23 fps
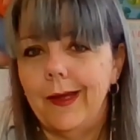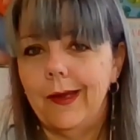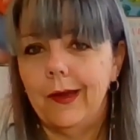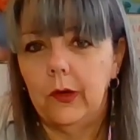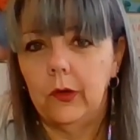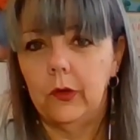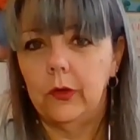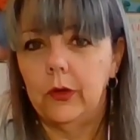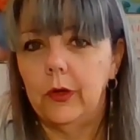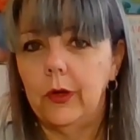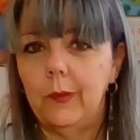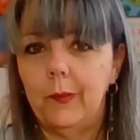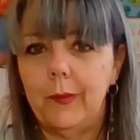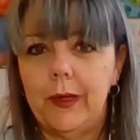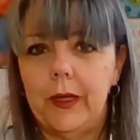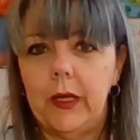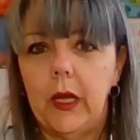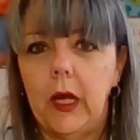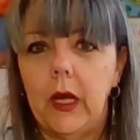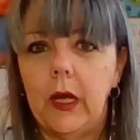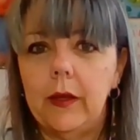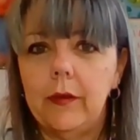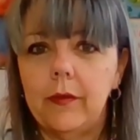I don't know my
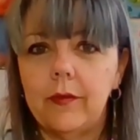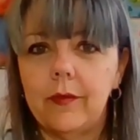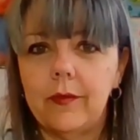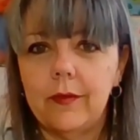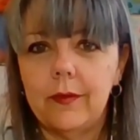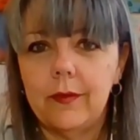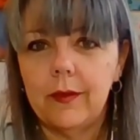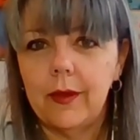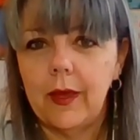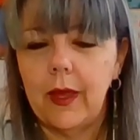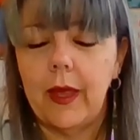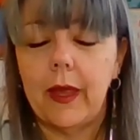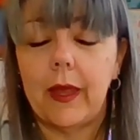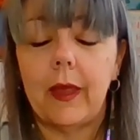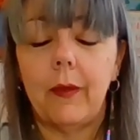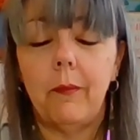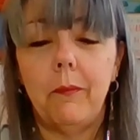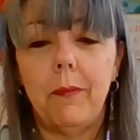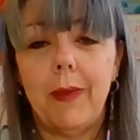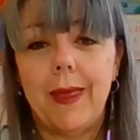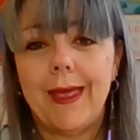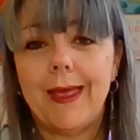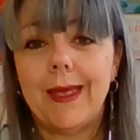knots. I
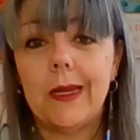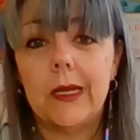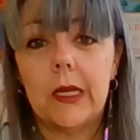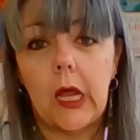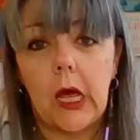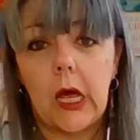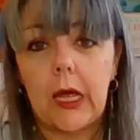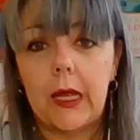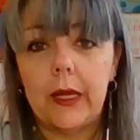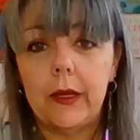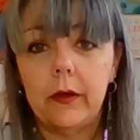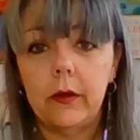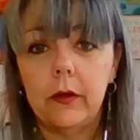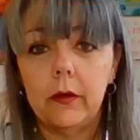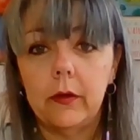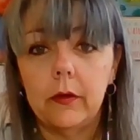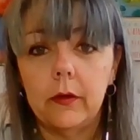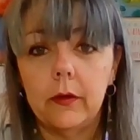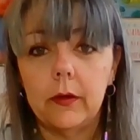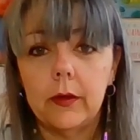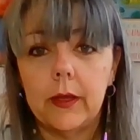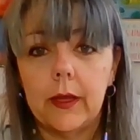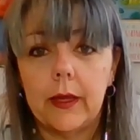can make a knot,
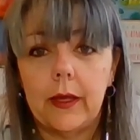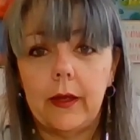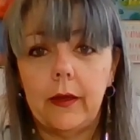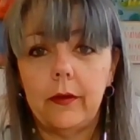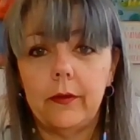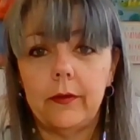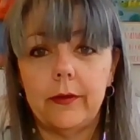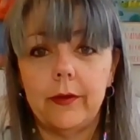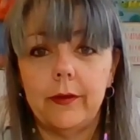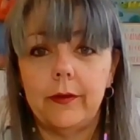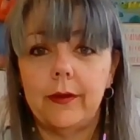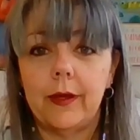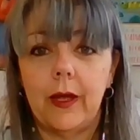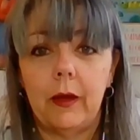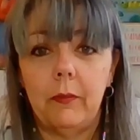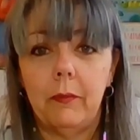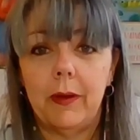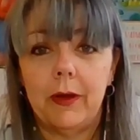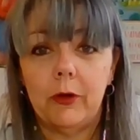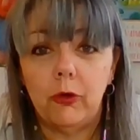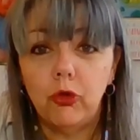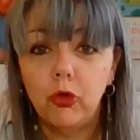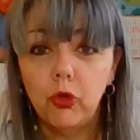like to tie
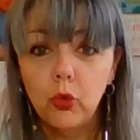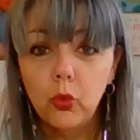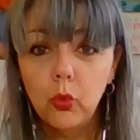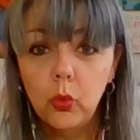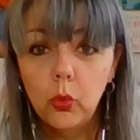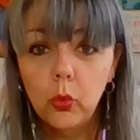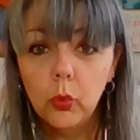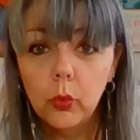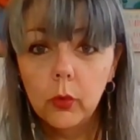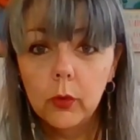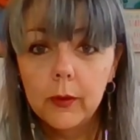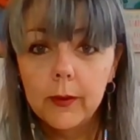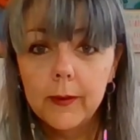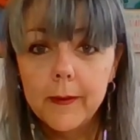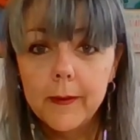my shoe,